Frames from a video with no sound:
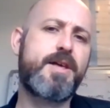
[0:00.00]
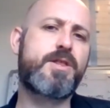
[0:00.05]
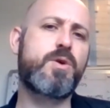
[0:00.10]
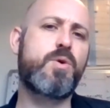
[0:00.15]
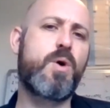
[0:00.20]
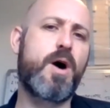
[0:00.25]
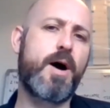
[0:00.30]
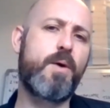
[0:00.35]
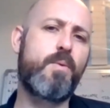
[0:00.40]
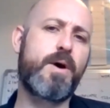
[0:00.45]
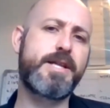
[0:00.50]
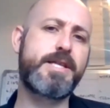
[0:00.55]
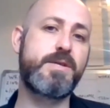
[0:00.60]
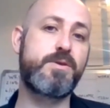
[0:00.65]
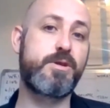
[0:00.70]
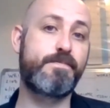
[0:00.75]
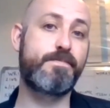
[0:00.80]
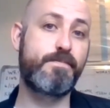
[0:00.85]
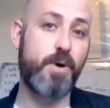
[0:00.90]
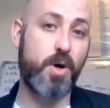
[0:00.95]
So I want
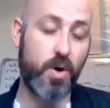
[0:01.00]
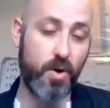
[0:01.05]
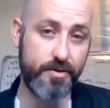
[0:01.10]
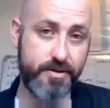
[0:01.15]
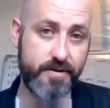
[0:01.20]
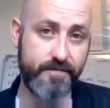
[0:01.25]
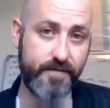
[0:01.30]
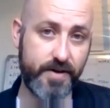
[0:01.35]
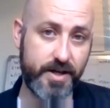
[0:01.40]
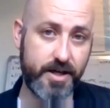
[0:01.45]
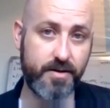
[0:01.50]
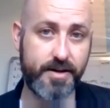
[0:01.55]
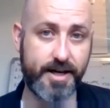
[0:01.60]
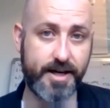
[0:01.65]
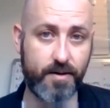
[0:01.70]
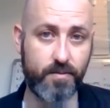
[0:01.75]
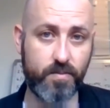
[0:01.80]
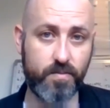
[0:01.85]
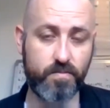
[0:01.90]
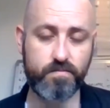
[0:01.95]
you to pause the video
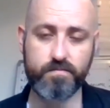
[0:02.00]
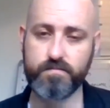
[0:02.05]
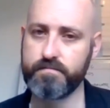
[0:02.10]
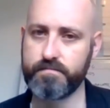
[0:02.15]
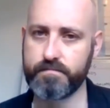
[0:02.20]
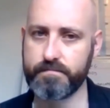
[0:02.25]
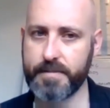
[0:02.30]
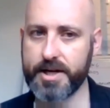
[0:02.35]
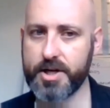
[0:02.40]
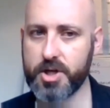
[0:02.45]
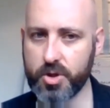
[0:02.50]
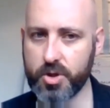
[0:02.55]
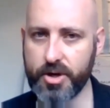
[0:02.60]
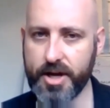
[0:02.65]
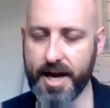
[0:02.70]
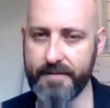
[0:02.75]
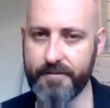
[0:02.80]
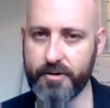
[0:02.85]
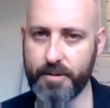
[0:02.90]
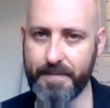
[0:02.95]
now. Make sure
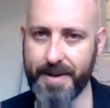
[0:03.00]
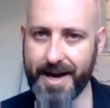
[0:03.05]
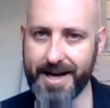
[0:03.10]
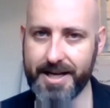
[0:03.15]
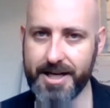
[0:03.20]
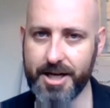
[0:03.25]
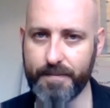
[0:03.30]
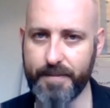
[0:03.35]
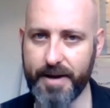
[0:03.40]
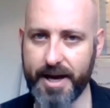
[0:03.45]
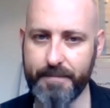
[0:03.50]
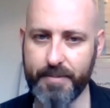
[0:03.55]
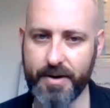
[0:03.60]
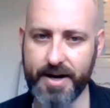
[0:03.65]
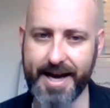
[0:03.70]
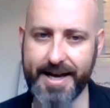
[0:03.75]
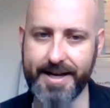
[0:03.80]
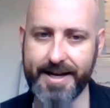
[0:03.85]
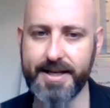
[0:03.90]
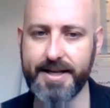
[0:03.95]
you have your pen and your
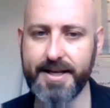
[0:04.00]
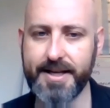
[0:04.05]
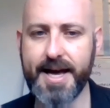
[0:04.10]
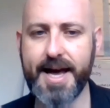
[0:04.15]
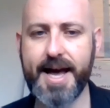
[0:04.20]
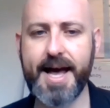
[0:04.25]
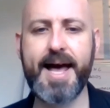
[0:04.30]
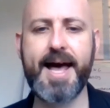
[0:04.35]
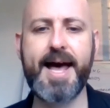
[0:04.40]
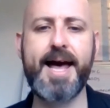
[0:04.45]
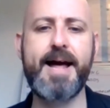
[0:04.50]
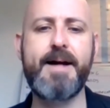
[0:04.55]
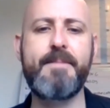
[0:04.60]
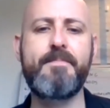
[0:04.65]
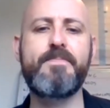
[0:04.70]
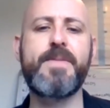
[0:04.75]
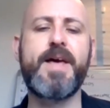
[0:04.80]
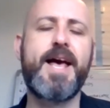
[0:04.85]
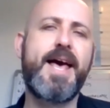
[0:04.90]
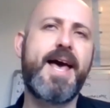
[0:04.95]
paper handy,
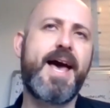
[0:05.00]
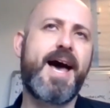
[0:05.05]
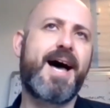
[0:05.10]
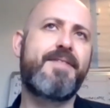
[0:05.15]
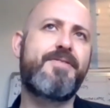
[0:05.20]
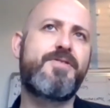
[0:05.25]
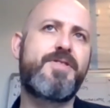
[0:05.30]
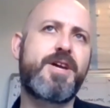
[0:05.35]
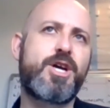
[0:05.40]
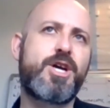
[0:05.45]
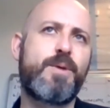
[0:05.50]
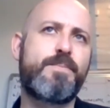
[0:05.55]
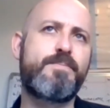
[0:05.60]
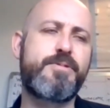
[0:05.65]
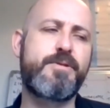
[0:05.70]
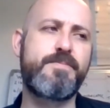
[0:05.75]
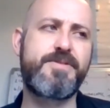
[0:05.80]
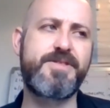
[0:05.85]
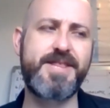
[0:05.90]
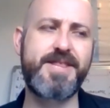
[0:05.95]
and think
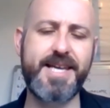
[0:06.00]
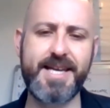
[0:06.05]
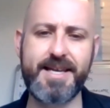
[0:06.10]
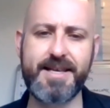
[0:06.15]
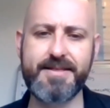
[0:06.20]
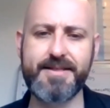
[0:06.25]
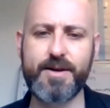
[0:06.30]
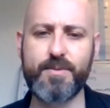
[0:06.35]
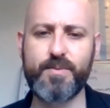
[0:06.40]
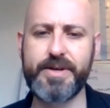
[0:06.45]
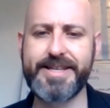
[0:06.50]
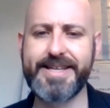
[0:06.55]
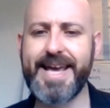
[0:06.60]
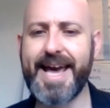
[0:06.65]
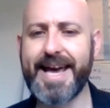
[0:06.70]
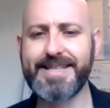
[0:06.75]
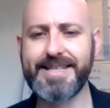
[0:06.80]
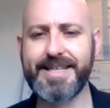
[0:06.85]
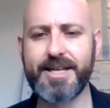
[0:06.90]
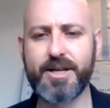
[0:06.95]
up some things that will
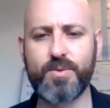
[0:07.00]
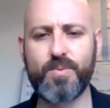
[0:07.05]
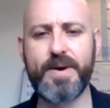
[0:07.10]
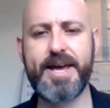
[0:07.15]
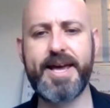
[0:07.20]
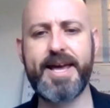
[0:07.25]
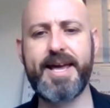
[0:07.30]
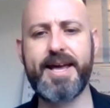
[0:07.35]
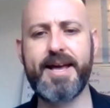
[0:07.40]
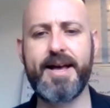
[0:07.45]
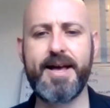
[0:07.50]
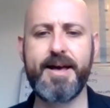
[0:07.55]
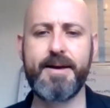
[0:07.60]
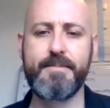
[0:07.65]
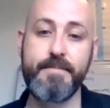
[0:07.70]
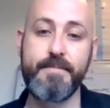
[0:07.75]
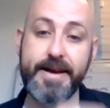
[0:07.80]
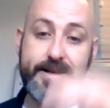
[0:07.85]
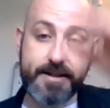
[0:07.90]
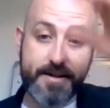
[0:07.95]
get in her way,
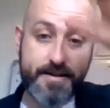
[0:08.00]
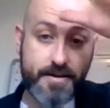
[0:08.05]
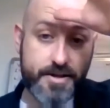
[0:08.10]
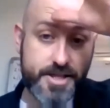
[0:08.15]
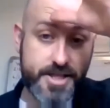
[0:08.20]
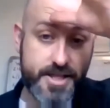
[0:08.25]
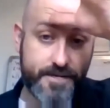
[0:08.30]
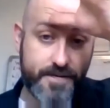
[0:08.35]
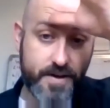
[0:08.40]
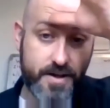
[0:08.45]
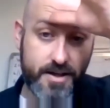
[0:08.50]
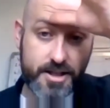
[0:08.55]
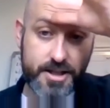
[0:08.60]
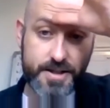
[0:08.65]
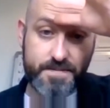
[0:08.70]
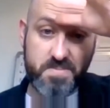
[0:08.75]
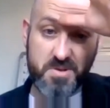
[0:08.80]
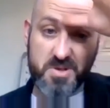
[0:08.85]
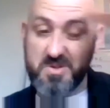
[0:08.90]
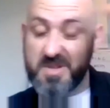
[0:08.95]
make the search
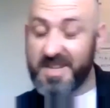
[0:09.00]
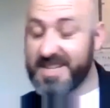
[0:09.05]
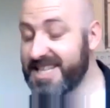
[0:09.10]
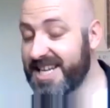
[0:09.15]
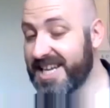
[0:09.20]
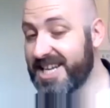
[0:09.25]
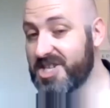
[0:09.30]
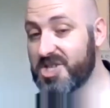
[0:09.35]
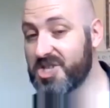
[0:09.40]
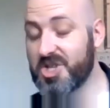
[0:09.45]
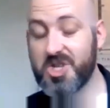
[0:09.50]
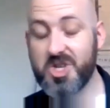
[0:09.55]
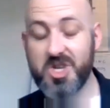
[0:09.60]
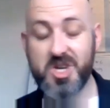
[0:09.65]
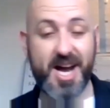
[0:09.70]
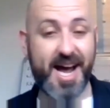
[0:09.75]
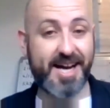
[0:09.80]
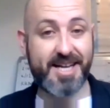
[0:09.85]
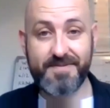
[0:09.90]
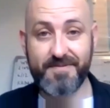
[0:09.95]
difficult, put her in
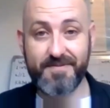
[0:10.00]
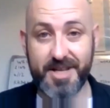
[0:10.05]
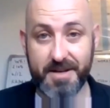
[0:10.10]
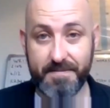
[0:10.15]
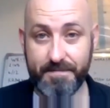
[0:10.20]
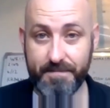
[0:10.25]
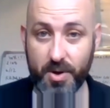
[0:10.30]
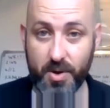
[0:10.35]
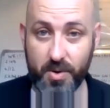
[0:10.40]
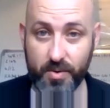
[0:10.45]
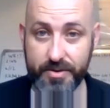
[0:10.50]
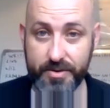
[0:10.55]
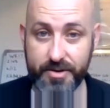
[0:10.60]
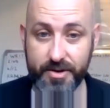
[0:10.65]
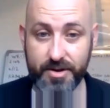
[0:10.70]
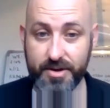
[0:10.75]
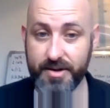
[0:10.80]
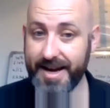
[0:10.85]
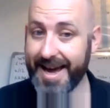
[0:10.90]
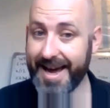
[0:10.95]
danger, actively oppose
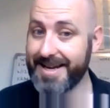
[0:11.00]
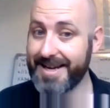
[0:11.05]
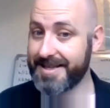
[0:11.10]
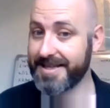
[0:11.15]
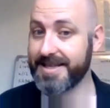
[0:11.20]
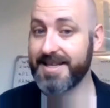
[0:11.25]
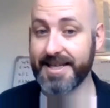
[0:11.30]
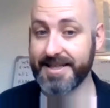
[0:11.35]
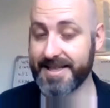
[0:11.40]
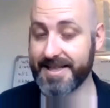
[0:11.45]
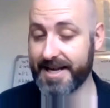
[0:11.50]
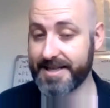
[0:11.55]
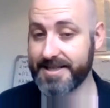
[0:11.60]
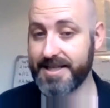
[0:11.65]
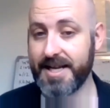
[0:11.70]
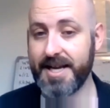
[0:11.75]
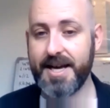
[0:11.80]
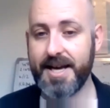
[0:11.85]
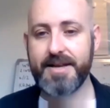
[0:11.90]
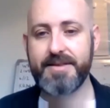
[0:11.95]
her, anything like that.
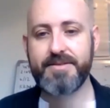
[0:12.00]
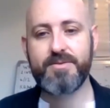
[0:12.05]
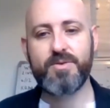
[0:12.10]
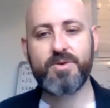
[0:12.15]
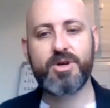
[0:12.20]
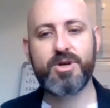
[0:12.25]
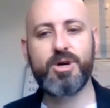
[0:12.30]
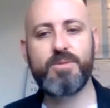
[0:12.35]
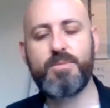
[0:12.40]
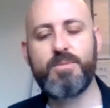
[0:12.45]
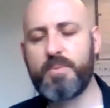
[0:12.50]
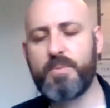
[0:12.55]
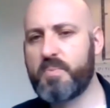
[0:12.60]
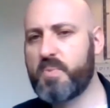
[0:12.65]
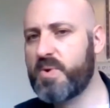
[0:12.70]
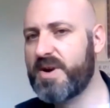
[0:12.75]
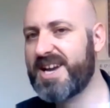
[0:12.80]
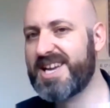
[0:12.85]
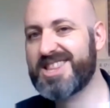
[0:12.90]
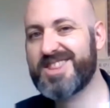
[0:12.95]
So come up
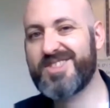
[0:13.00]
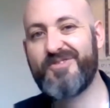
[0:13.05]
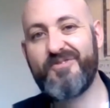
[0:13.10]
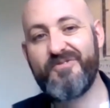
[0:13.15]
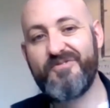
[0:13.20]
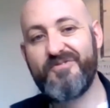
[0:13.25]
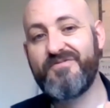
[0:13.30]
with